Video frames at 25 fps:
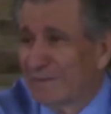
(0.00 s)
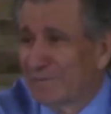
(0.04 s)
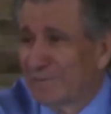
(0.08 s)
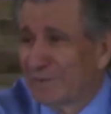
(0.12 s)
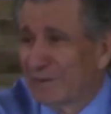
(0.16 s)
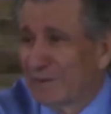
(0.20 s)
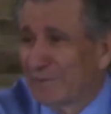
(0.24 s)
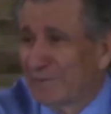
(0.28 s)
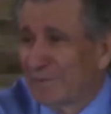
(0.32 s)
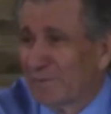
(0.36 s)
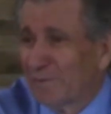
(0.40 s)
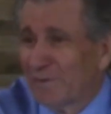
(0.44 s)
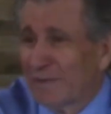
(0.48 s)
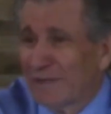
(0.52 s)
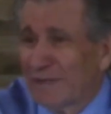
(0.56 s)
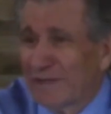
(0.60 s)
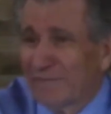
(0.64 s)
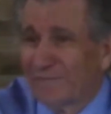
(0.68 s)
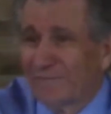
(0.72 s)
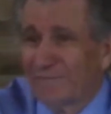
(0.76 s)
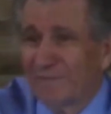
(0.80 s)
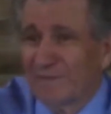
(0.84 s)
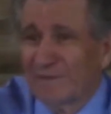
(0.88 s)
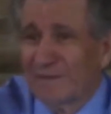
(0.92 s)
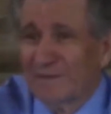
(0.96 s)
people
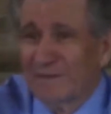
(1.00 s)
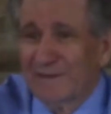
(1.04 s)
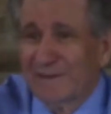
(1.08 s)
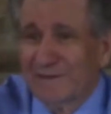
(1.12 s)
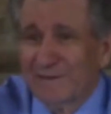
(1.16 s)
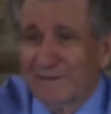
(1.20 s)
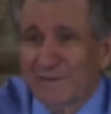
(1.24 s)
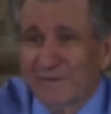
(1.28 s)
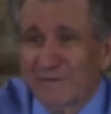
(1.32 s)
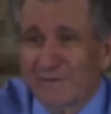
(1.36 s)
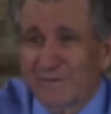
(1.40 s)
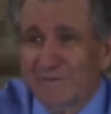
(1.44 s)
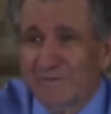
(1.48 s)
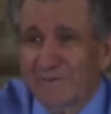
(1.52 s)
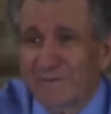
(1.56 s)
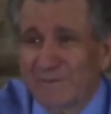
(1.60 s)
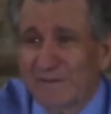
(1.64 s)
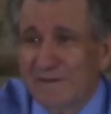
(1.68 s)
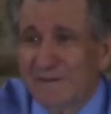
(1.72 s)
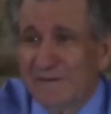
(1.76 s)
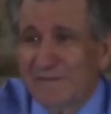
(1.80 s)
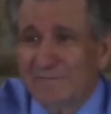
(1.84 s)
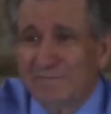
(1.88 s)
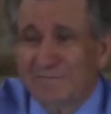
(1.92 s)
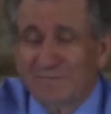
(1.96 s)
had, you know,
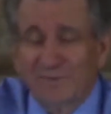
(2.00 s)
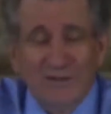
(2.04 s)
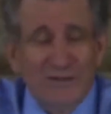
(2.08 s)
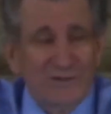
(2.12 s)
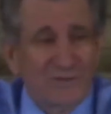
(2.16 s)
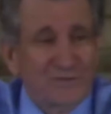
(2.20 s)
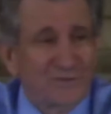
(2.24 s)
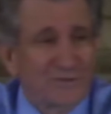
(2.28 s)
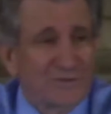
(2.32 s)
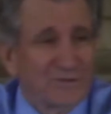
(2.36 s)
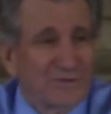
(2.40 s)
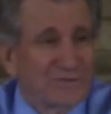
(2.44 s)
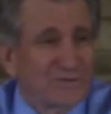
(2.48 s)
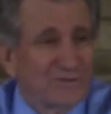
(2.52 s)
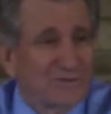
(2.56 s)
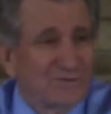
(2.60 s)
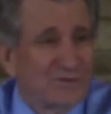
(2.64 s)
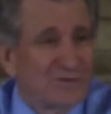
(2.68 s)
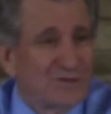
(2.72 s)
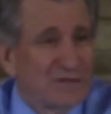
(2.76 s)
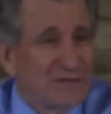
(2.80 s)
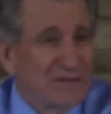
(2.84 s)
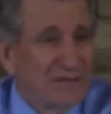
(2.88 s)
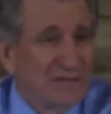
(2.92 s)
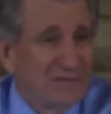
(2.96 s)
T-shirts and
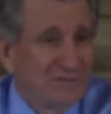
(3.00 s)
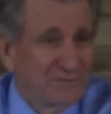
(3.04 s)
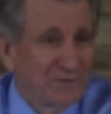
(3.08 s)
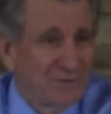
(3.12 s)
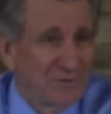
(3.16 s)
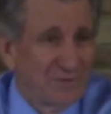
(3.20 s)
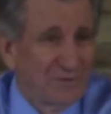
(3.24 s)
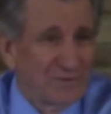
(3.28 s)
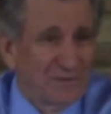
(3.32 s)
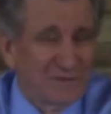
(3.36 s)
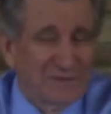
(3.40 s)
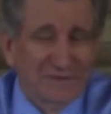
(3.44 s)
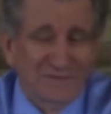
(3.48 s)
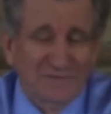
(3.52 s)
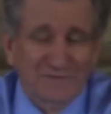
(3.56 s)
jeans on.